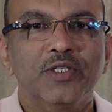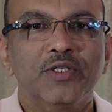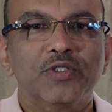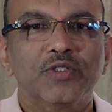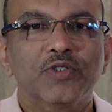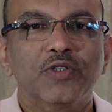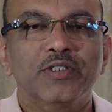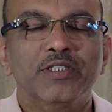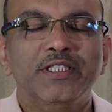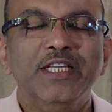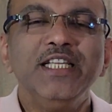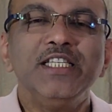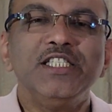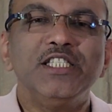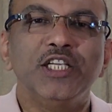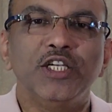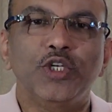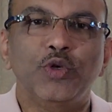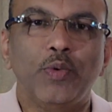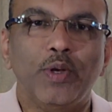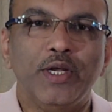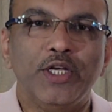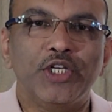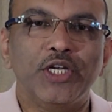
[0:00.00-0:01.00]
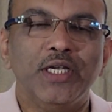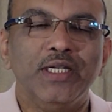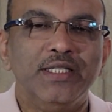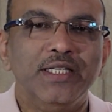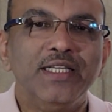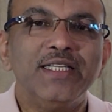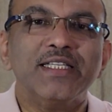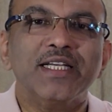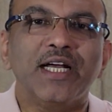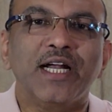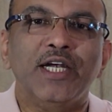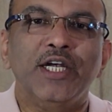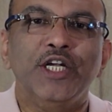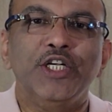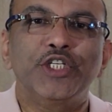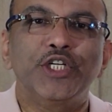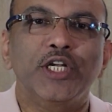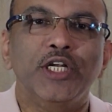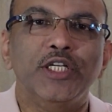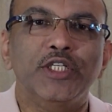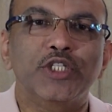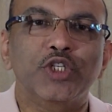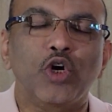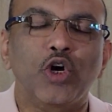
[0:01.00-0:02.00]
So this situation, this
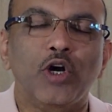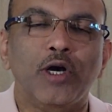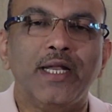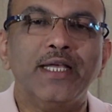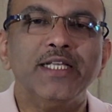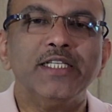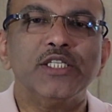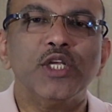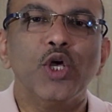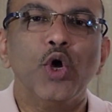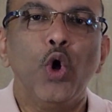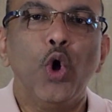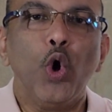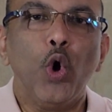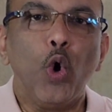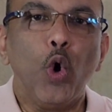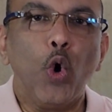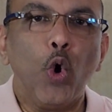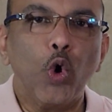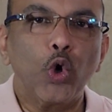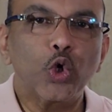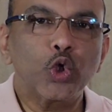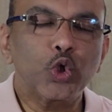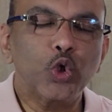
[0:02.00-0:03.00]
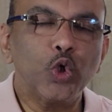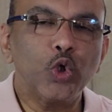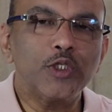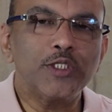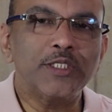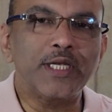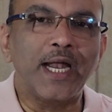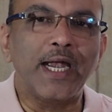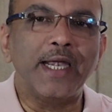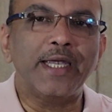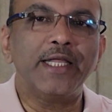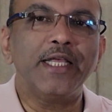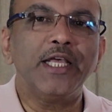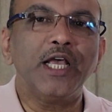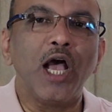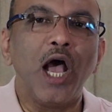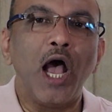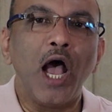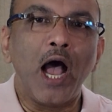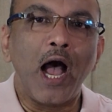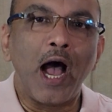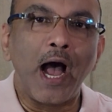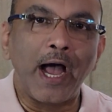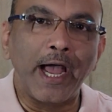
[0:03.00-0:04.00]
condition is called as orthostatic
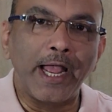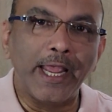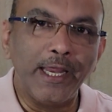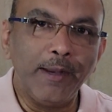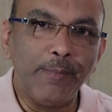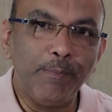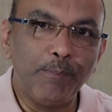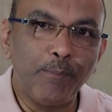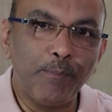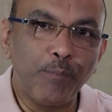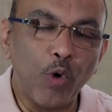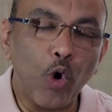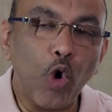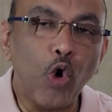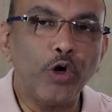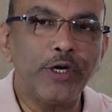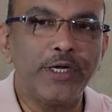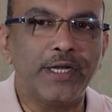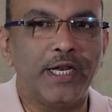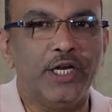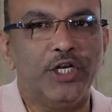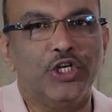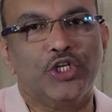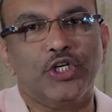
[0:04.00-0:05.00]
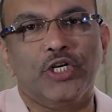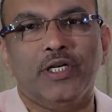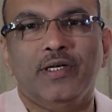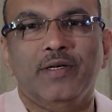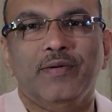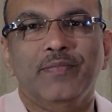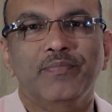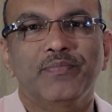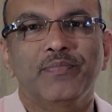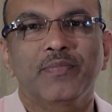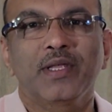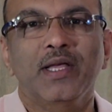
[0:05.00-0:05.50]
hypotension.